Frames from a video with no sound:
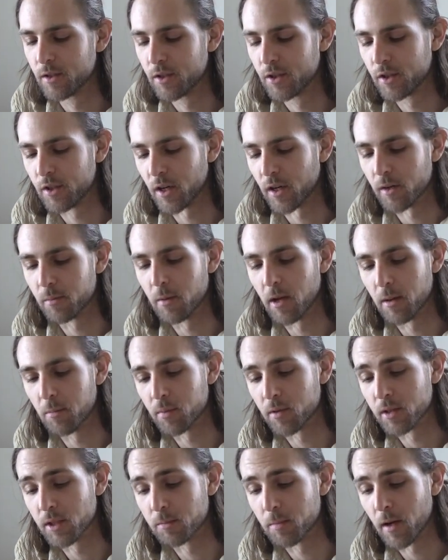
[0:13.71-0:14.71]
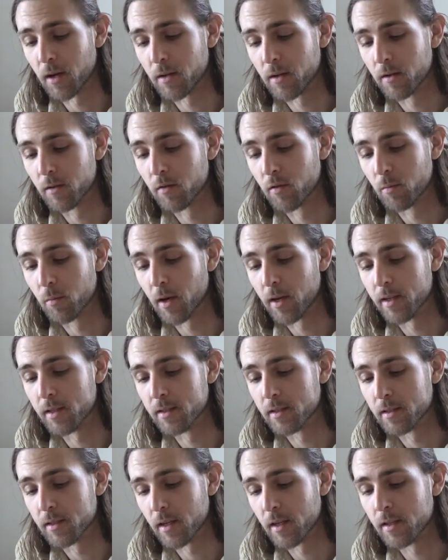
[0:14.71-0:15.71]
shared my perspective or my
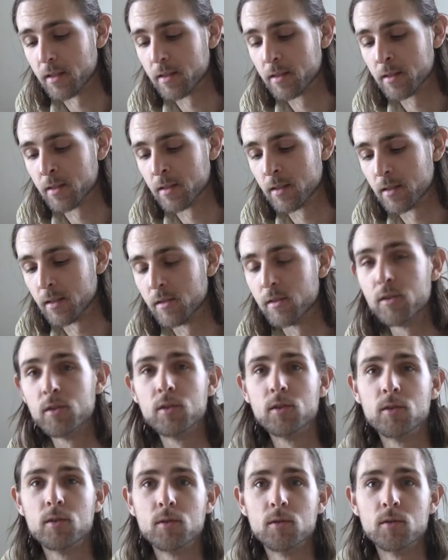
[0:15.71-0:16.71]
insights into